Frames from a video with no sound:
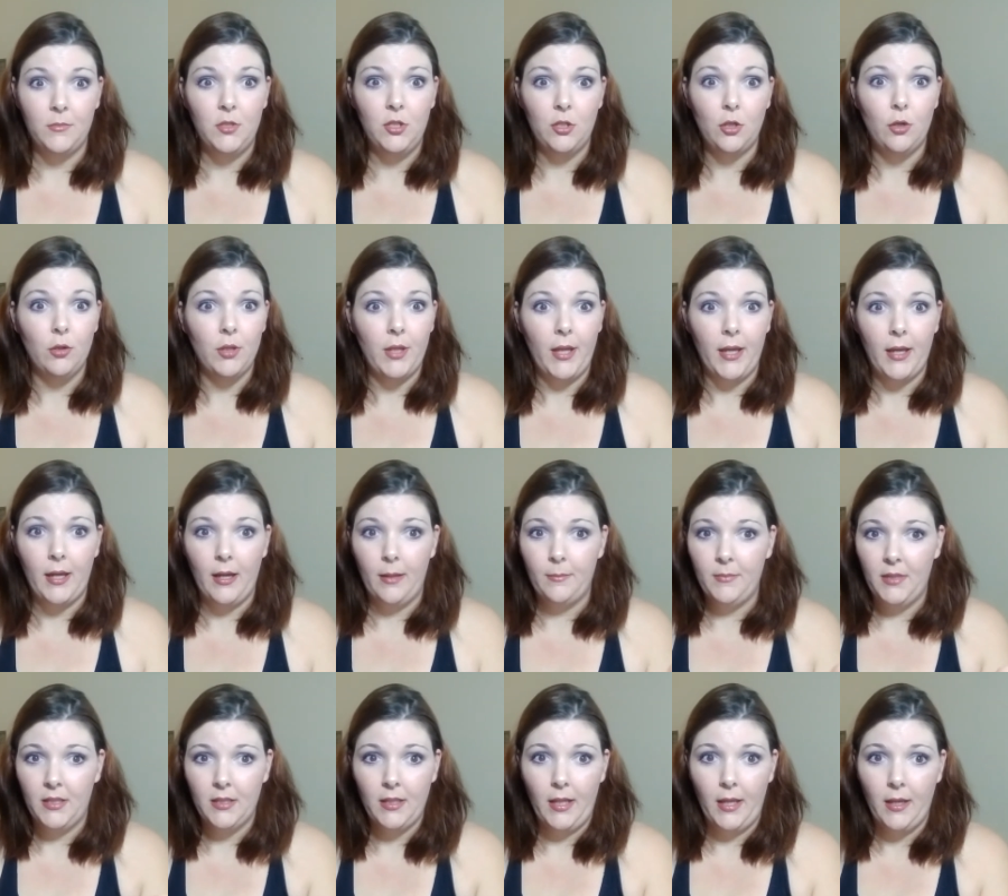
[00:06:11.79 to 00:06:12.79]
you know, like I
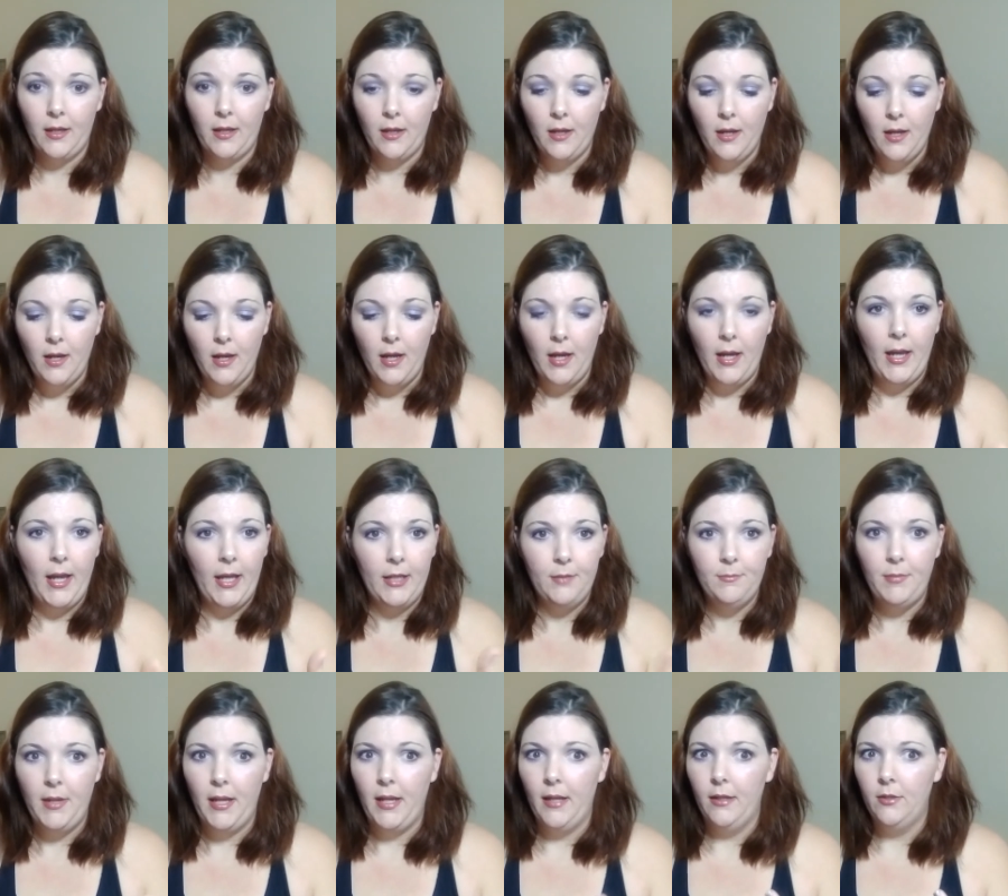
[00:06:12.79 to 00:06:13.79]
mean like a
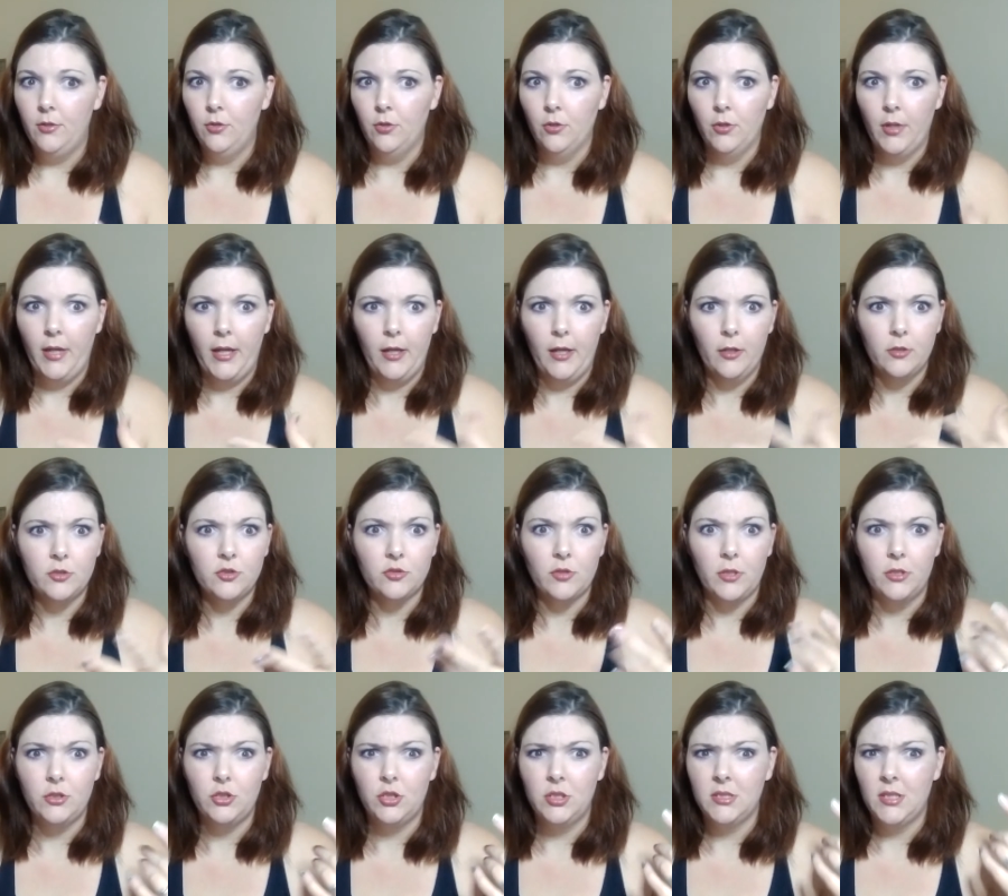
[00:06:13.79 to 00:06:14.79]
headband or hair
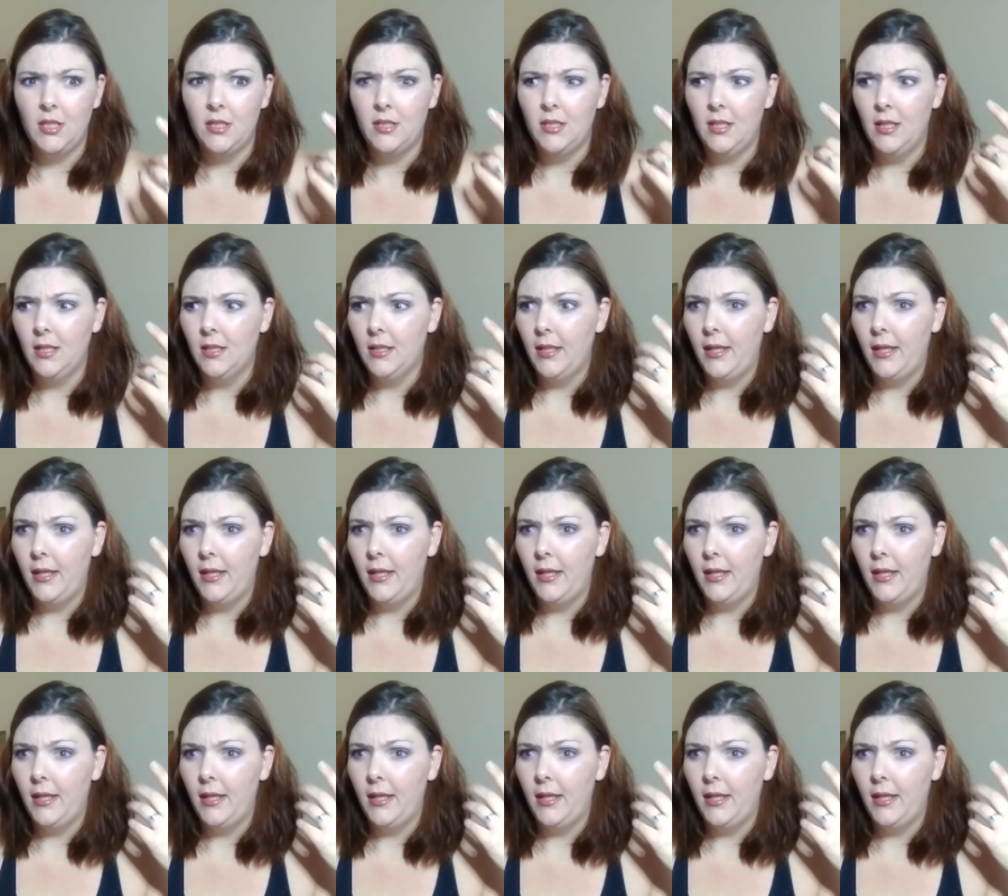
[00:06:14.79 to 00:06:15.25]
scrunchies, I think,